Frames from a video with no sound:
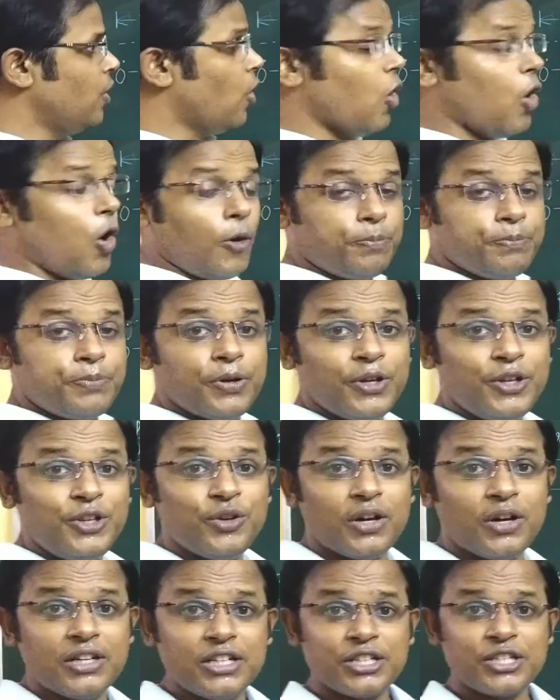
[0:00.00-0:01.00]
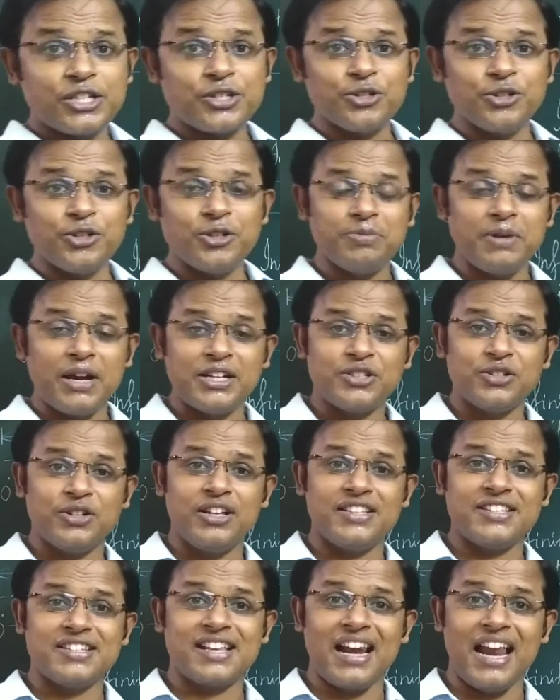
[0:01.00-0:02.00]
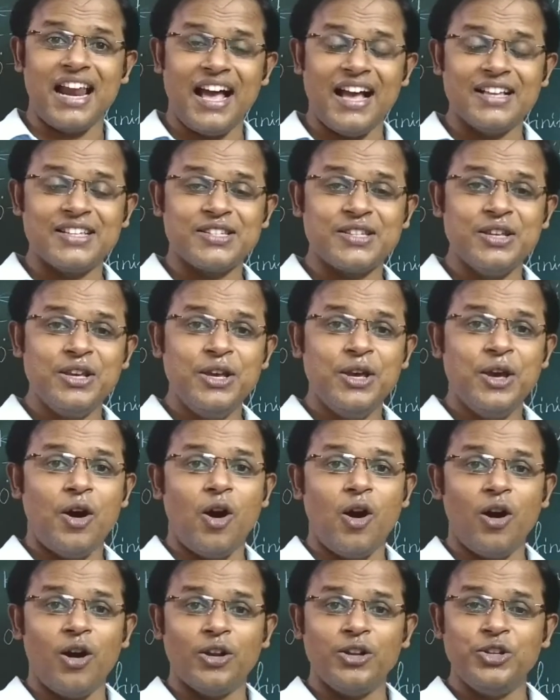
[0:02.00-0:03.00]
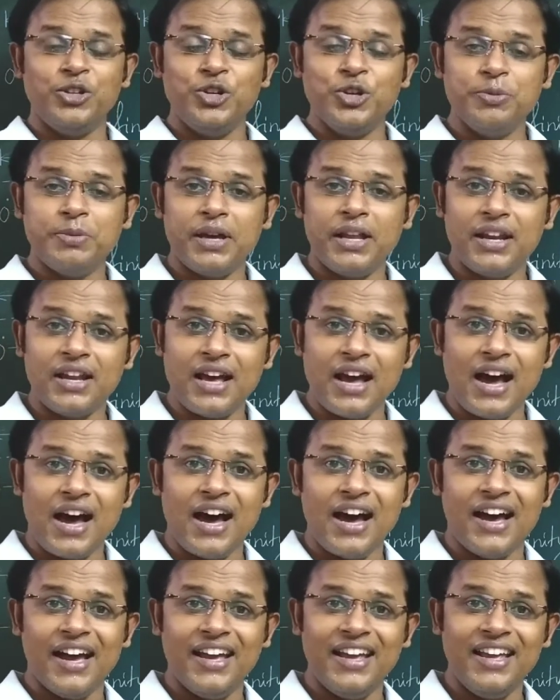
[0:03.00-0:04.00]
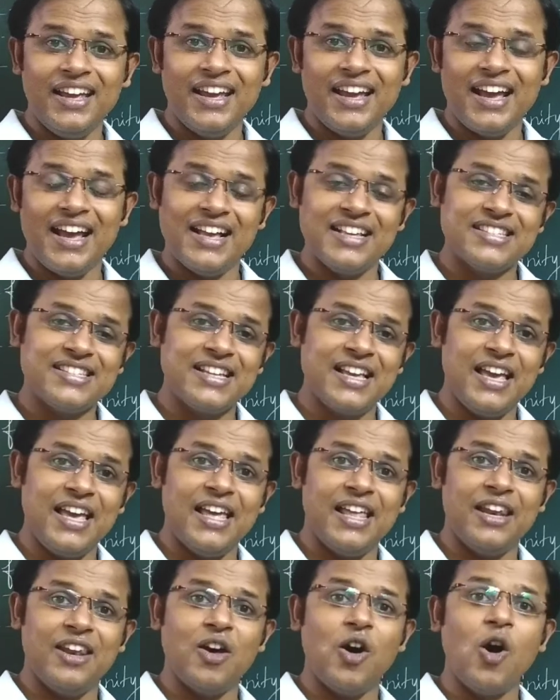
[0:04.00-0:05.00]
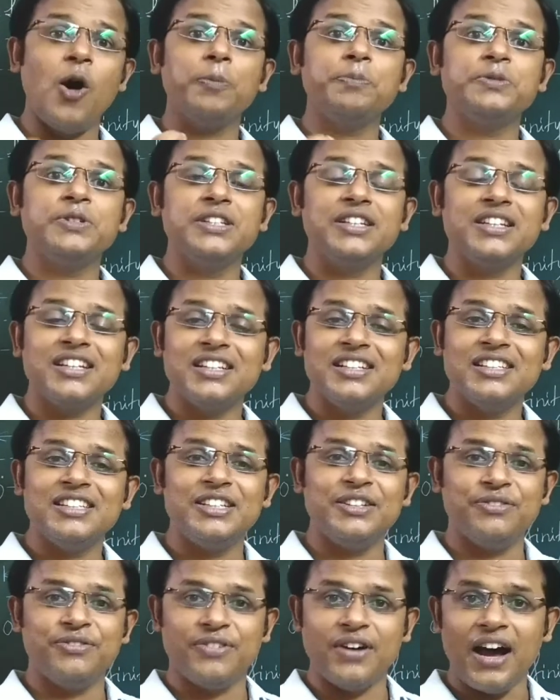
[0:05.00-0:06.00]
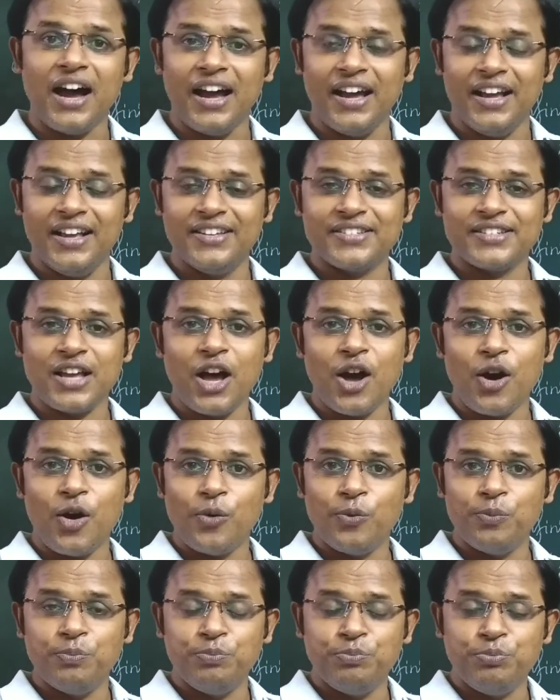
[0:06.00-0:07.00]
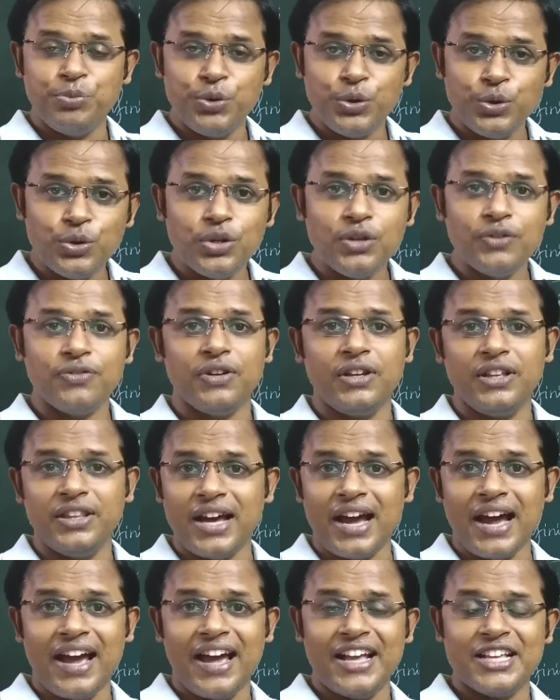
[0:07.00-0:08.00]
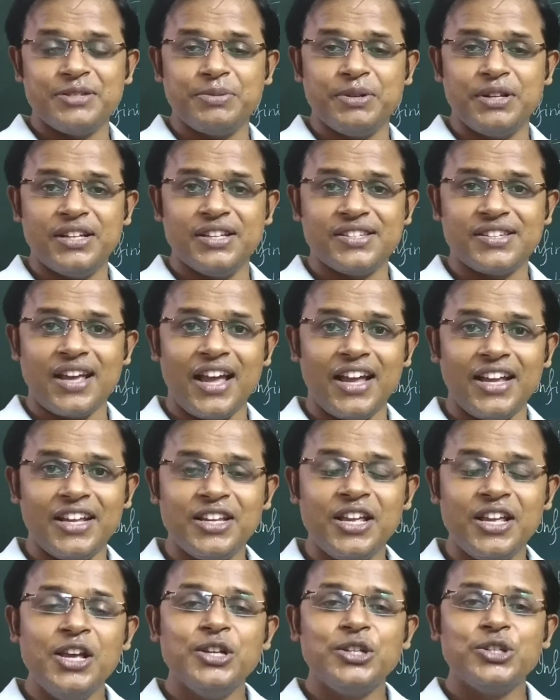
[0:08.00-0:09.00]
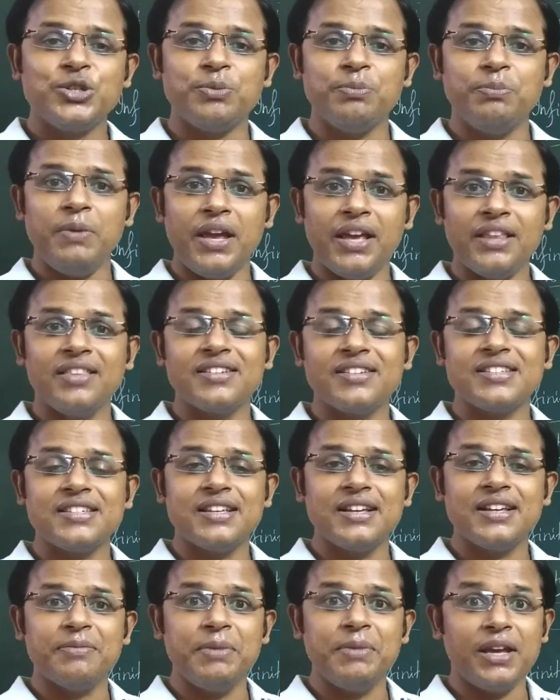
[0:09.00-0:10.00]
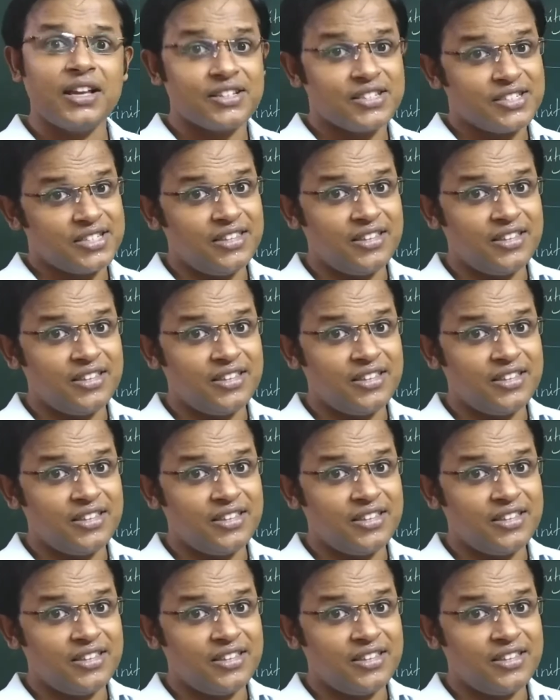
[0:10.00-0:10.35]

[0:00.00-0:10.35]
Hope you understood by today's class on human eye as an optical device, how beautifully the eye has been designed to make us